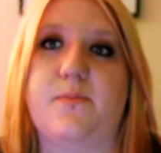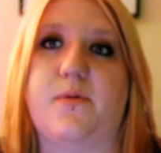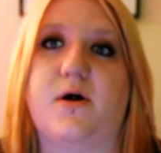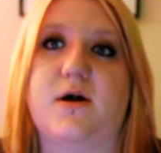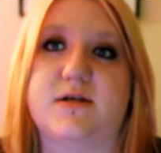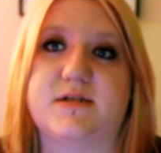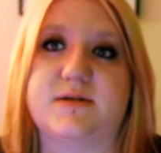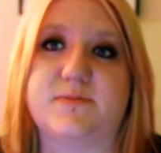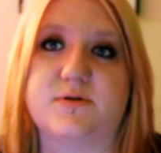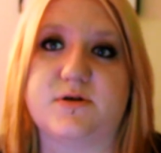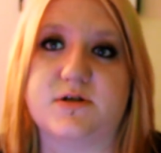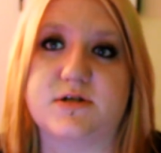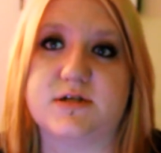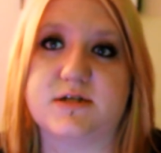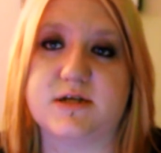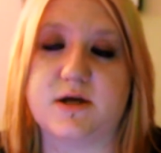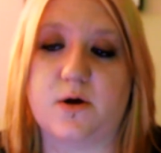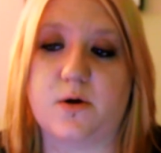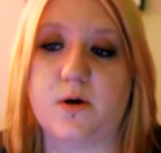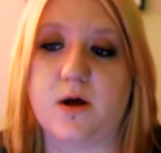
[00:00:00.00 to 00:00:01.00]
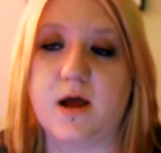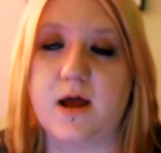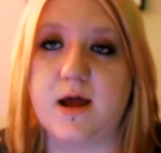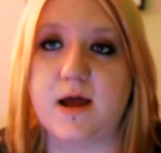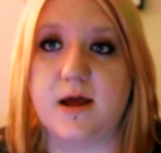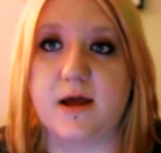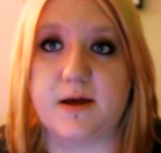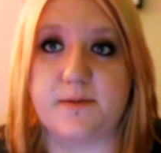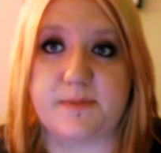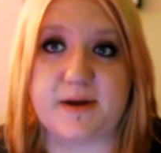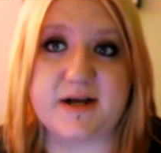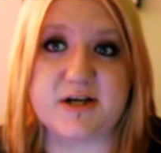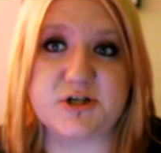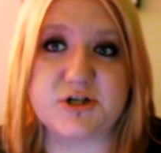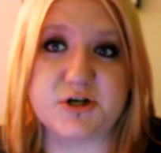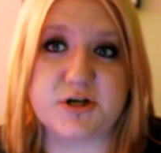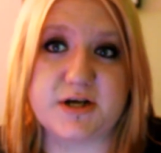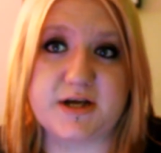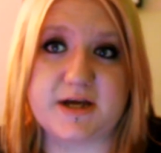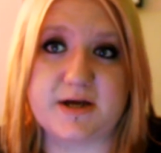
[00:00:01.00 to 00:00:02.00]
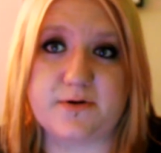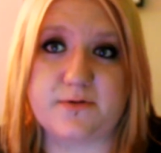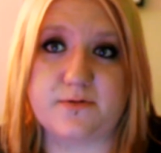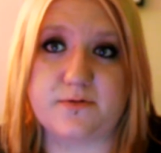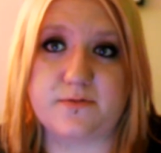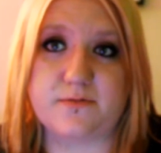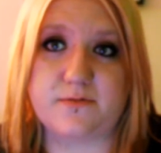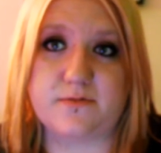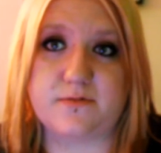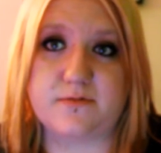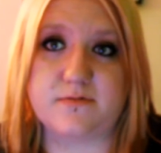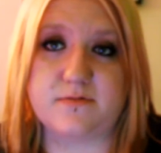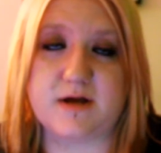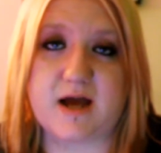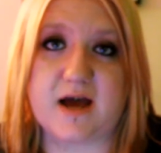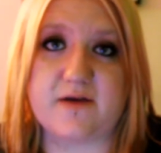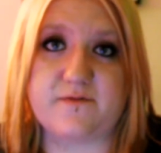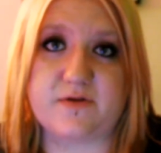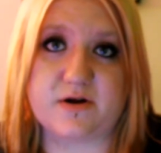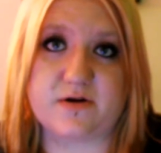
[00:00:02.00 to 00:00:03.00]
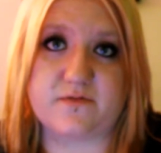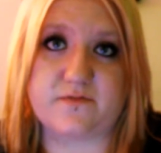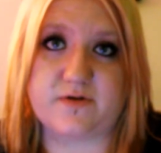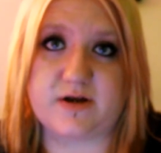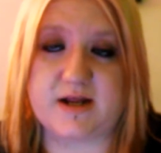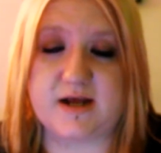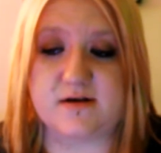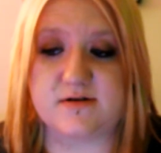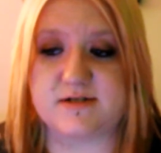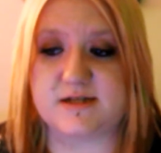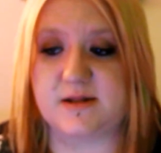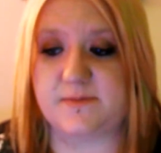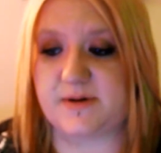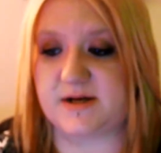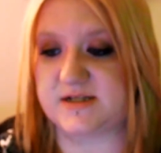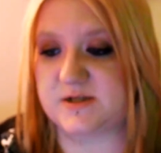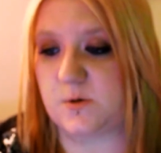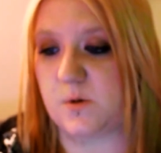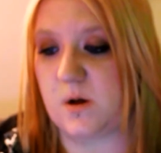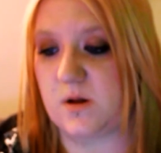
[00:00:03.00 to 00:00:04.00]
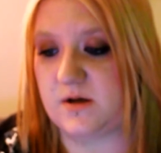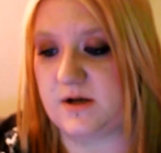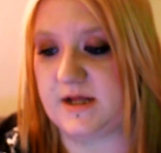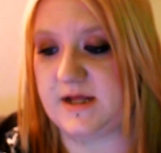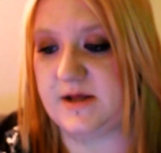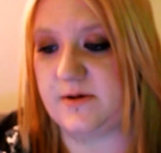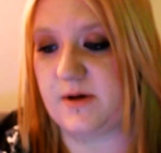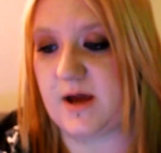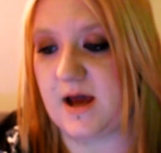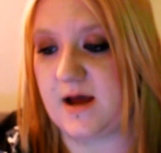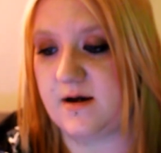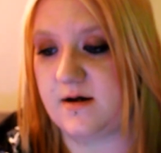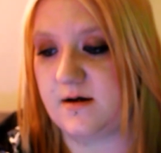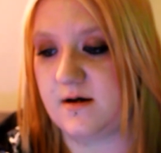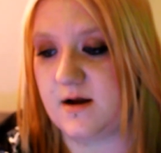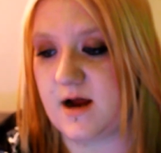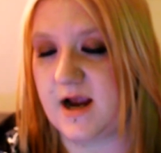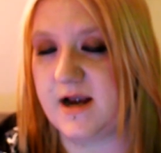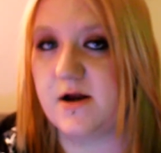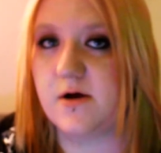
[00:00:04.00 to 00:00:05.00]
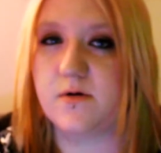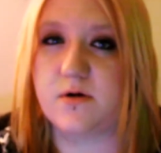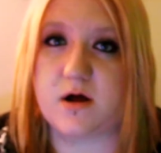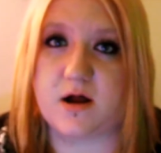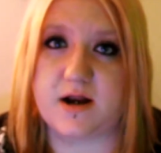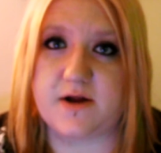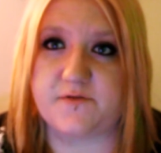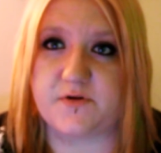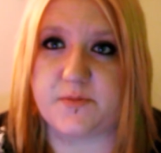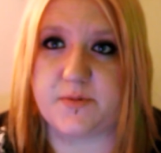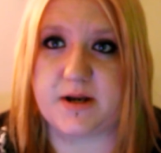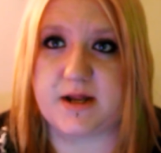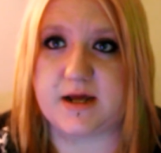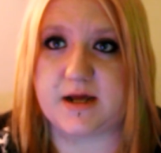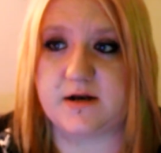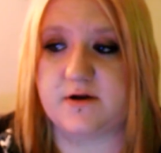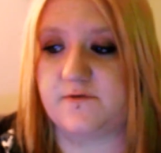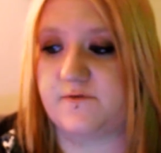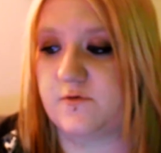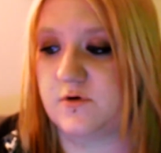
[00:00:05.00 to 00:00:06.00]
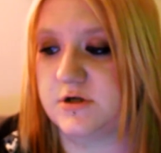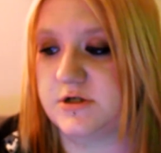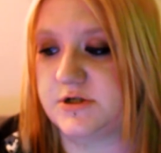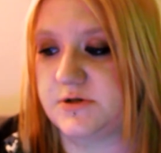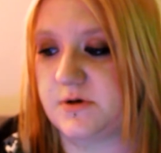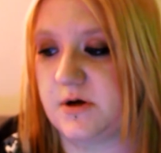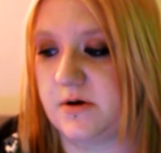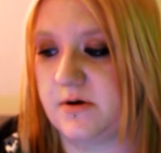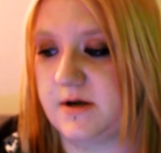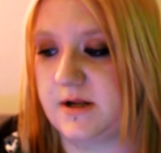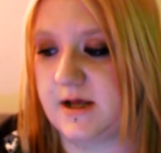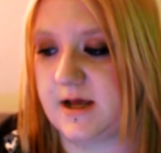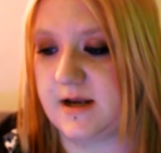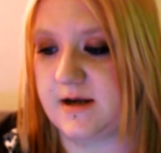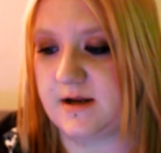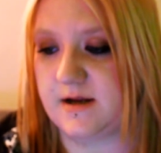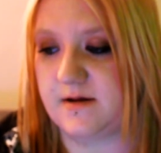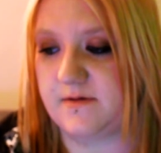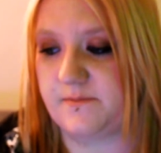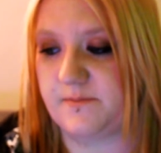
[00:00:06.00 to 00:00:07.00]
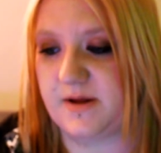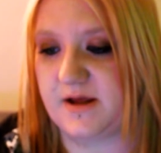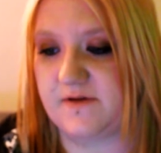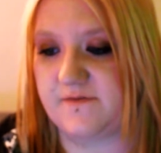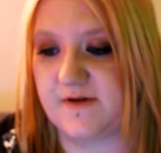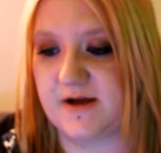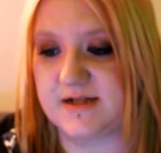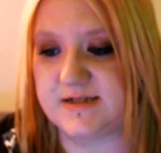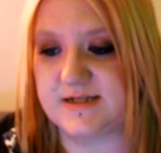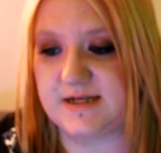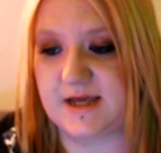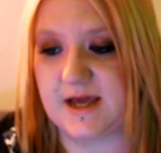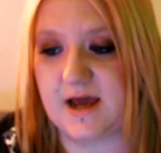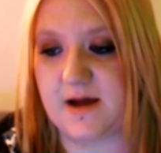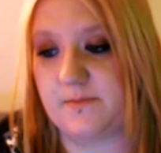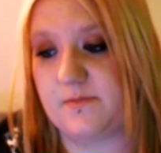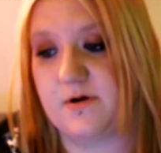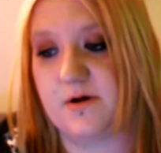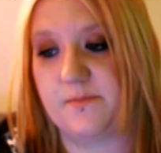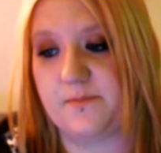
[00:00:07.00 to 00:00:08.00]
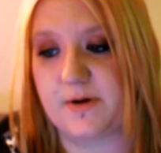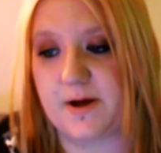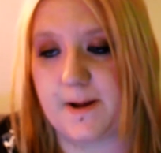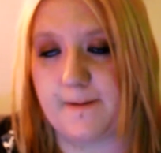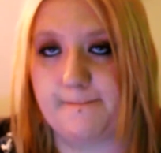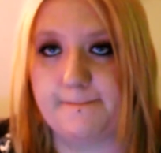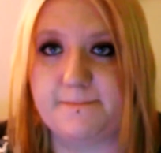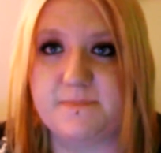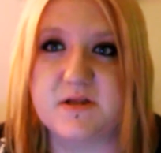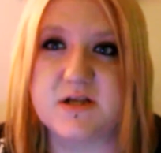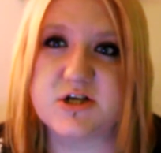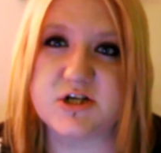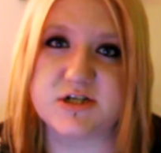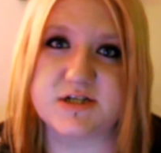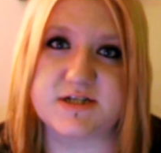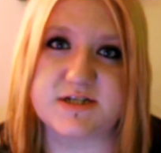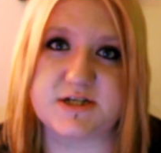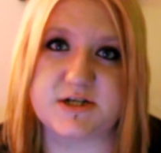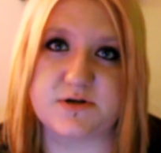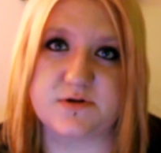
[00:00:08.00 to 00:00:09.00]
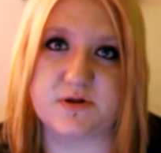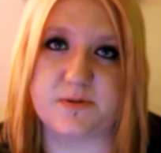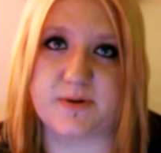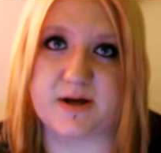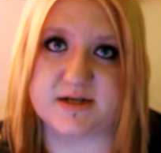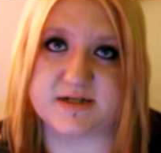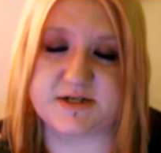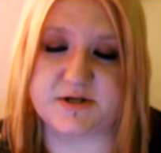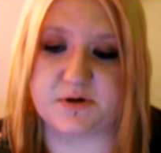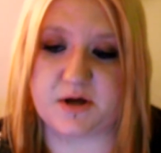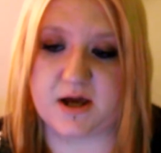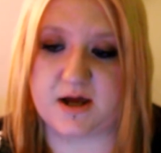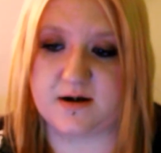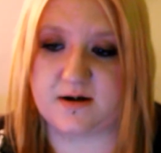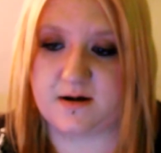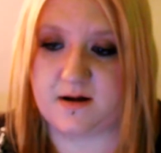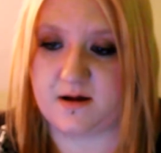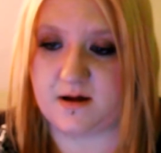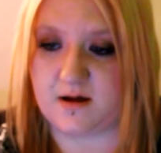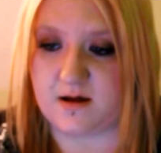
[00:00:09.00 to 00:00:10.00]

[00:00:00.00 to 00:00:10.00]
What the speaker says: possible, so make sure you have your videos in the best quality you can. I know not everybody can afford to go out and get a big fancy camera, but just do the best you can.